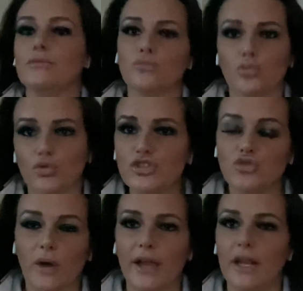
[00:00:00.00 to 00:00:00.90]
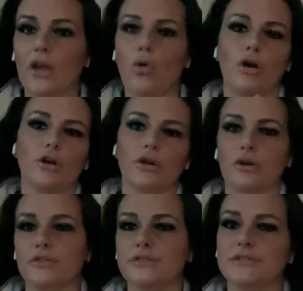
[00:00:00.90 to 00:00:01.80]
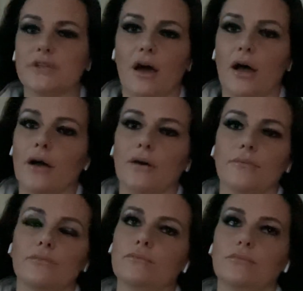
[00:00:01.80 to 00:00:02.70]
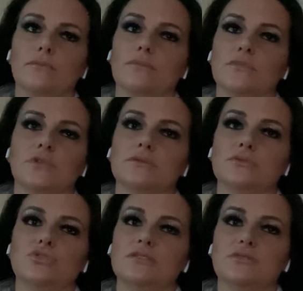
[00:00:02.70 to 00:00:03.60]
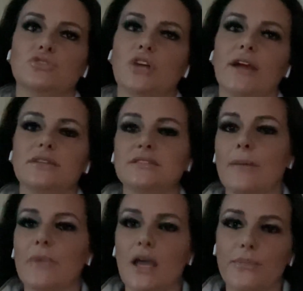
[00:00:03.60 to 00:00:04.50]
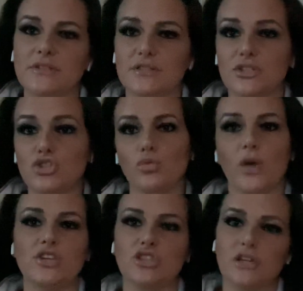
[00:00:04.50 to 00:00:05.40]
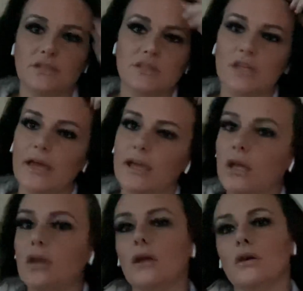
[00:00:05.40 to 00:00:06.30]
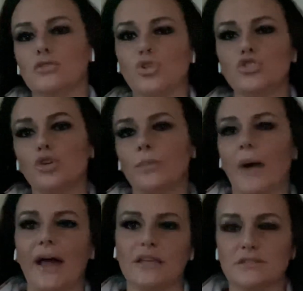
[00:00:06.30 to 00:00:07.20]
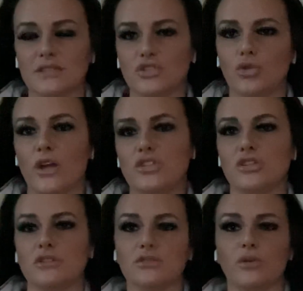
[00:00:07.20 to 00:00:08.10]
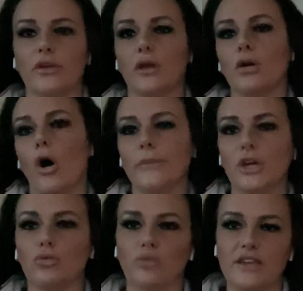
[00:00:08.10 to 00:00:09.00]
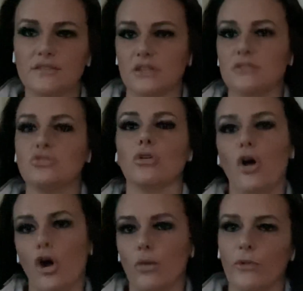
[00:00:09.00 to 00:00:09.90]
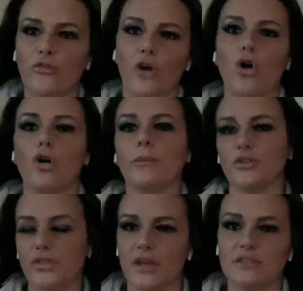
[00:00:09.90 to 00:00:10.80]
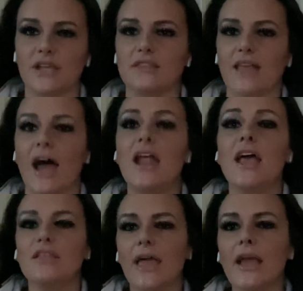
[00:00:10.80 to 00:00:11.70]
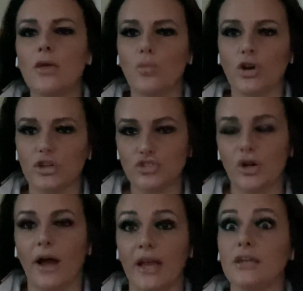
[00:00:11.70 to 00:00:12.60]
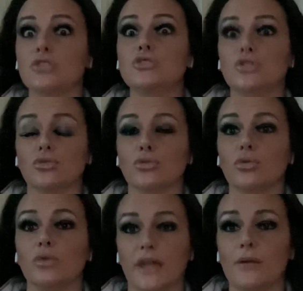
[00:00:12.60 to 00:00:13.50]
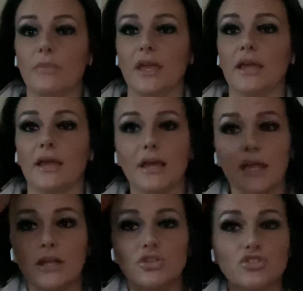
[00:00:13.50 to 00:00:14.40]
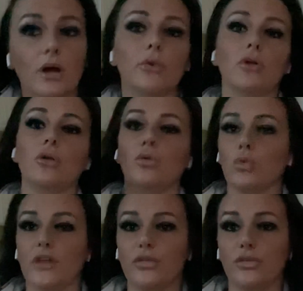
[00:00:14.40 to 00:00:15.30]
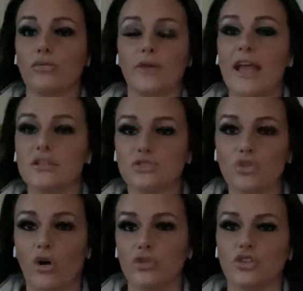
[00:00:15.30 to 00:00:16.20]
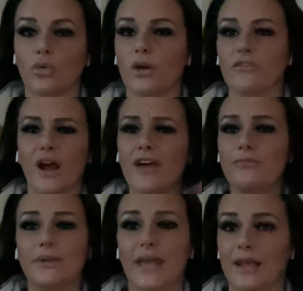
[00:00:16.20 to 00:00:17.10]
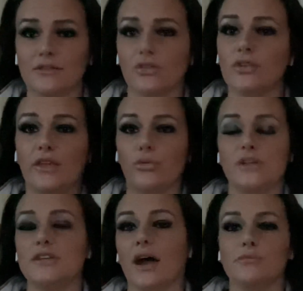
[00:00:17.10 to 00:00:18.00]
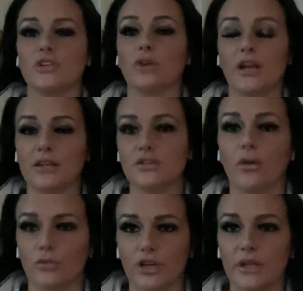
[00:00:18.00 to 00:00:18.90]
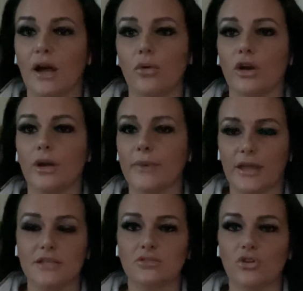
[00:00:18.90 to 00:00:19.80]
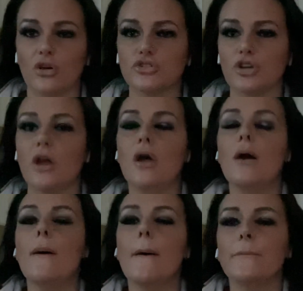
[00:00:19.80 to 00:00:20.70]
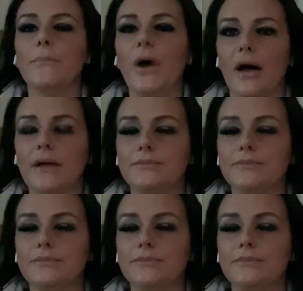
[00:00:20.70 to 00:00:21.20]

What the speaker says: restraining orders, just trying to set me up in situations like social bias situations where they could call me a racist or a homophobe or things like that. They were trying to get me in trouble with cancel culture, whatever. I've been canceled like 3 times already, so I'm really not worried about cancel culture. But